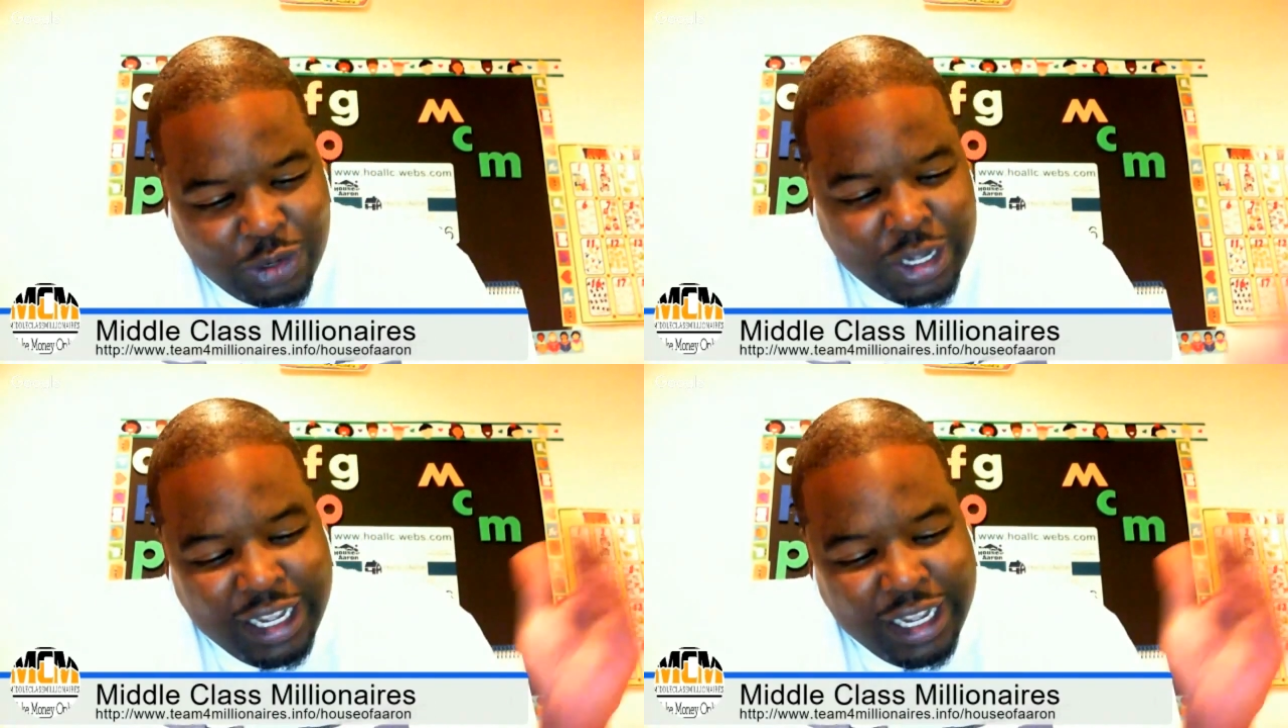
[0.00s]

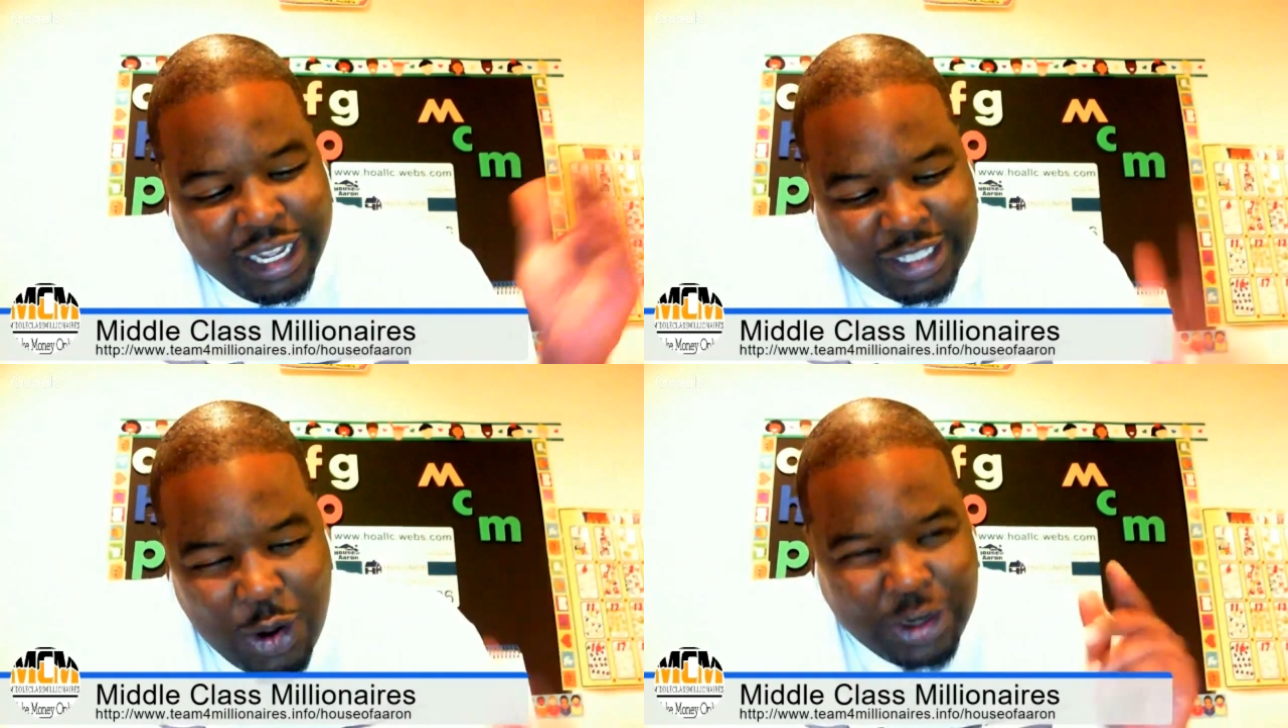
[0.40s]
It's
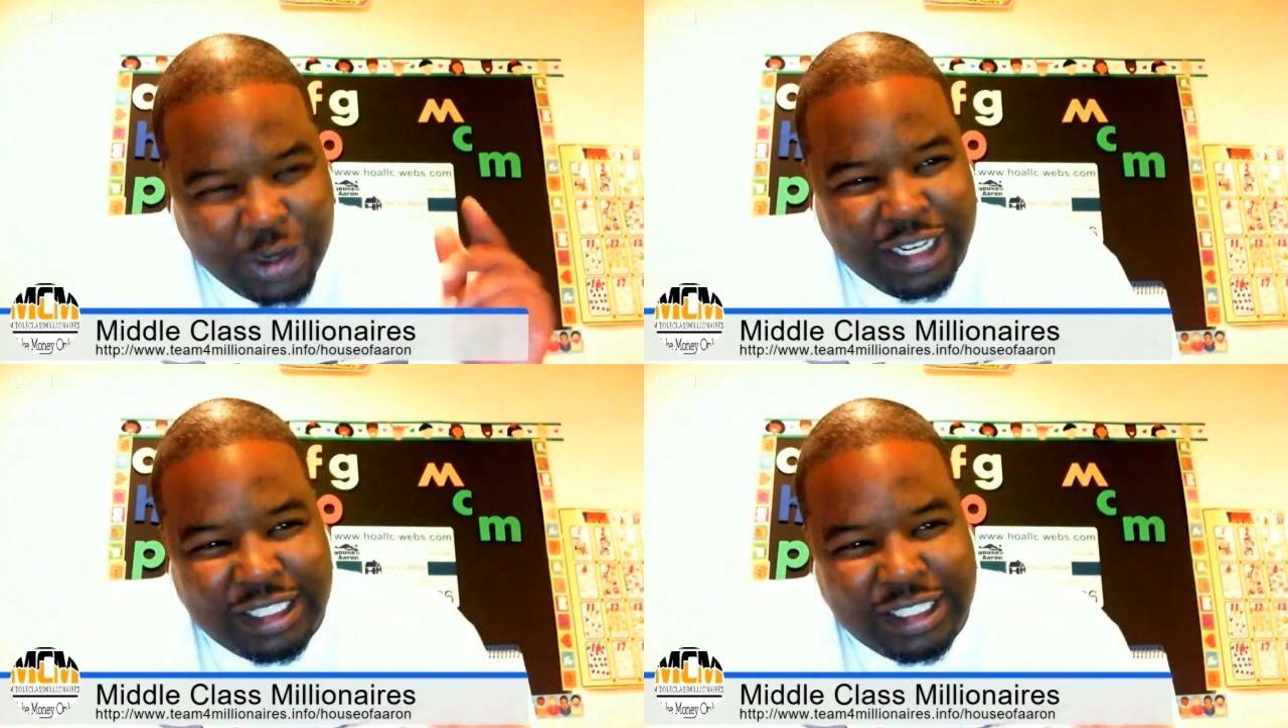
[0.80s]
all in the
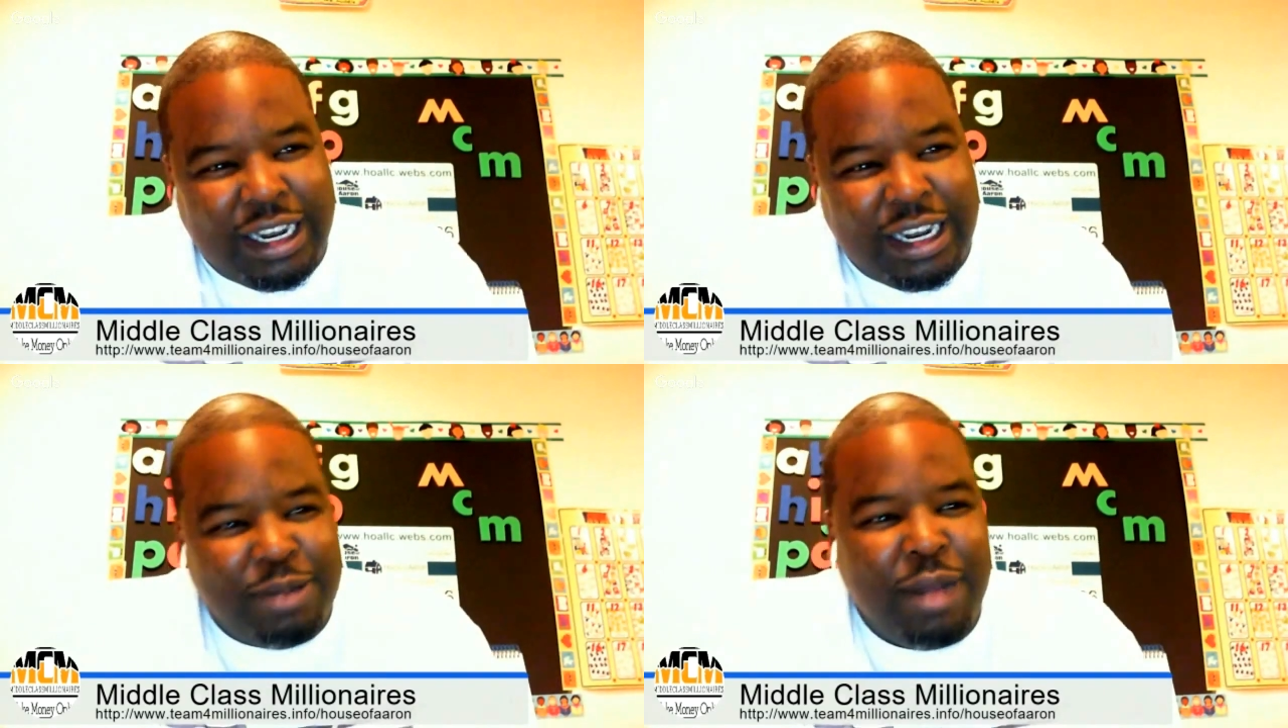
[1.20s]
state
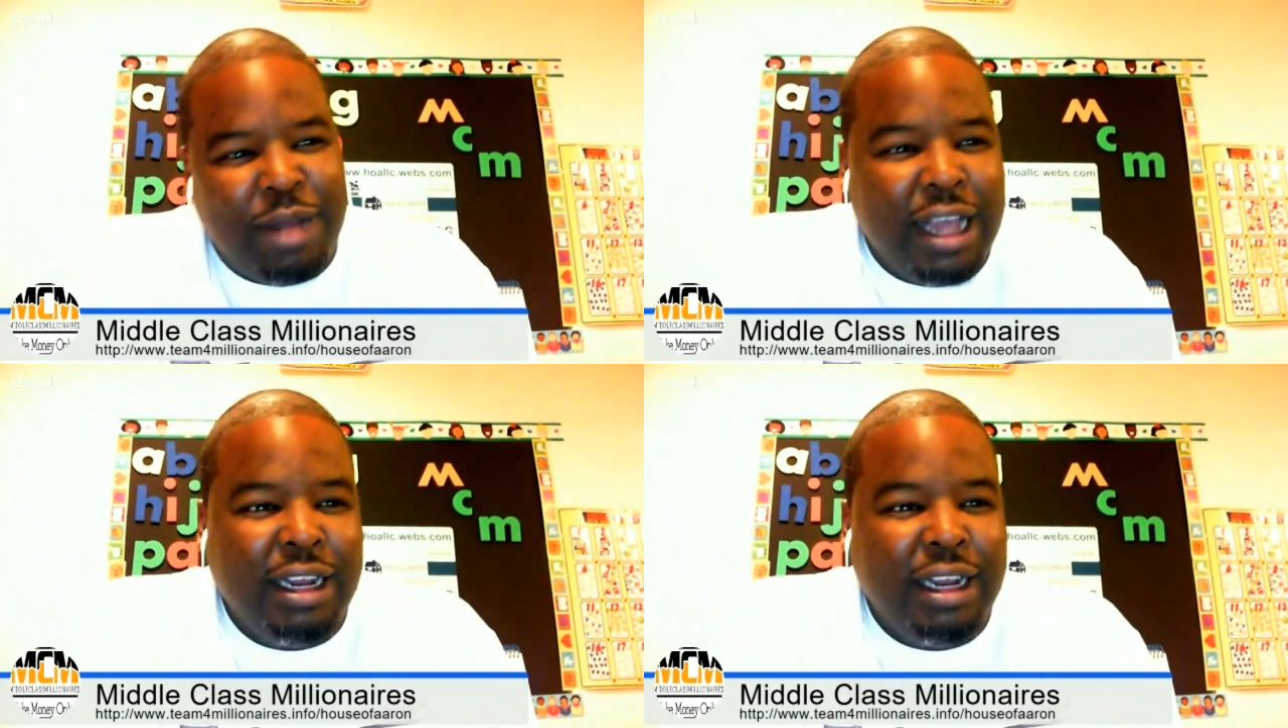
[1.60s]
of mind.